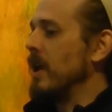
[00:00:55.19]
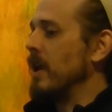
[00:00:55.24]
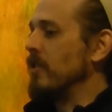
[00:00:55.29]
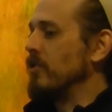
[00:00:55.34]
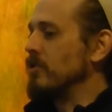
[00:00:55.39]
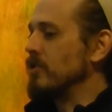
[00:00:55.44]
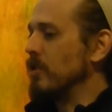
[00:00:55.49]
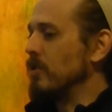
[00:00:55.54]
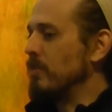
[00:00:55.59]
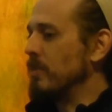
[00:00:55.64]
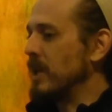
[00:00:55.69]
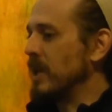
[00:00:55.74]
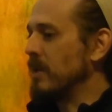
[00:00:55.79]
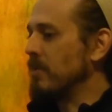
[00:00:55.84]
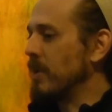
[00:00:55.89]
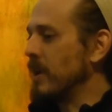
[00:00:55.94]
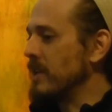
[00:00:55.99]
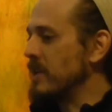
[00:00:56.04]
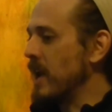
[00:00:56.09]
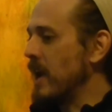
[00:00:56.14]
And so me
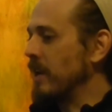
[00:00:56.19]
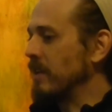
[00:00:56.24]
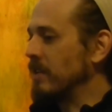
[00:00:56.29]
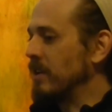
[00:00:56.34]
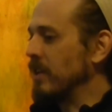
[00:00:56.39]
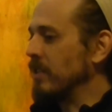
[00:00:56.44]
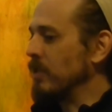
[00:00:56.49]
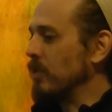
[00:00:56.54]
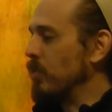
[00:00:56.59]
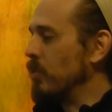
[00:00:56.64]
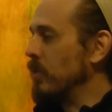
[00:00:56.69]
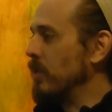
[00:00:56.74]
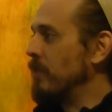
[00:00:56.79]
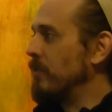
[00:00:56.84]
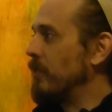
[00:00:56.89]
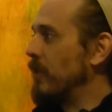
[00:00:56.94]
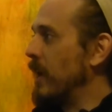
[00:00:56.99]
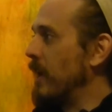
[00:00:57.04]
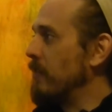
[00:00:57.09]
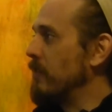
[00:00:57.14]
and my dad cut the wood
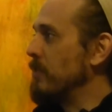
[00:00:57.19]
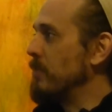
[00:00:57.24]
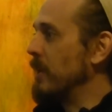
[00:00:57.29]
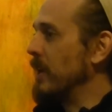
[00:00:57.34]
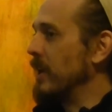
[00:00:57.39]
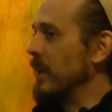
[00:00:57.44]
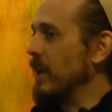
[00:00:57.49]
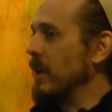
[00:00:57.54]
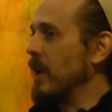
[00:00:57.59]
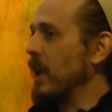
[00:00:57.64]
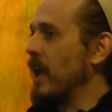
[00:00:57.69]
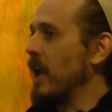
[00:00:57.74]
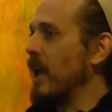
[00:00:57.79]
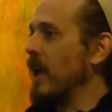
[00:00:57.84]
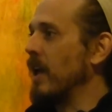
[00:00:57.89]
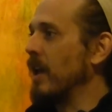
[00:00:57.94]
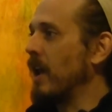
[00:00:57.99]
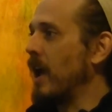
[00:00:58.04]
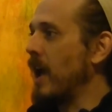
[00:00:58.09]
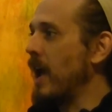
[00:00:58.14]
for everybody. And
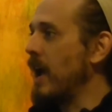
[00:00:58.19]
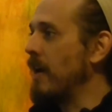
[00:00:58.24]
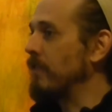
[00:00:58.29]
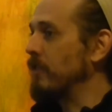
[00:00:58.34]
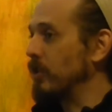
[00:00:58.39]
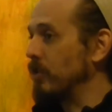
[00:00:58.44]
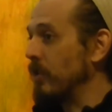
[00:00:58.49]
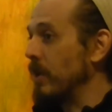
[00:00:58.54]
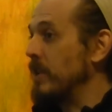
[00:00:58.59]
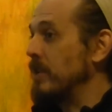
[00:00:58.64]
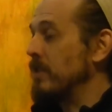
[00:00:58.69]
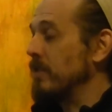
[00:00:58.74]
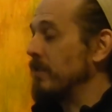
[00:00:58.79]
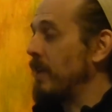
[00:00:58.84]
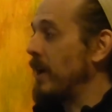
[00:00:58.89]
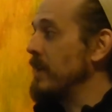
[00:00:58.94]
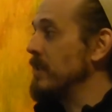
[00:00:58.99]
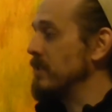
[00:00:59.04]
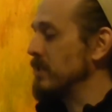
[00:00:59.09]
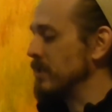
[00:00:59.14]
I have great
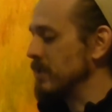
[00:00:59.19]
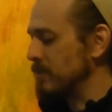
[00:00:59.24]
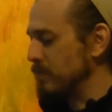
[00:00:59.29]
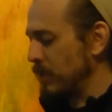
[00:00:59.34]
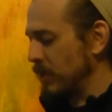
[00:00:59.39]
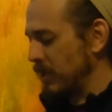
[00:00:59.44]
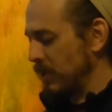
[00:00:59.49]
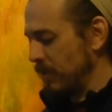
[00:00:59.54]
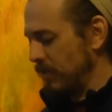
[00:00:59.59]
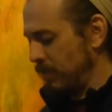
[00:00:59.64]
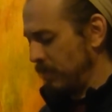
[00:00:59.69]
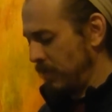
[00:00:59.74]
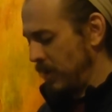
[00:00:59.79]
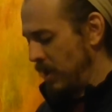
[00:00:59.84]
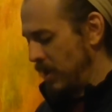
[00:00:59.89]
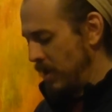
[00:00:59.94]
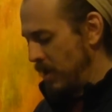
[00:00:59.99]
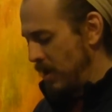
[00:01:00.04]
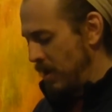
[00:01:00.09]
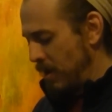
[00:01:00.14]
devices, but
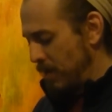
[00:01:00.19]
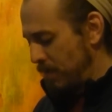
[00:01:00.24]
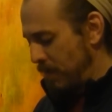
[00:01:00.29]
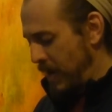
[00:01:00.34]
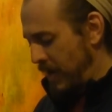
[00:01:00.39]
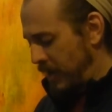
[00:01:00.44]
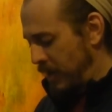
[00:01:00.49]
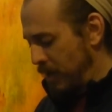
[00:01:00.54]
my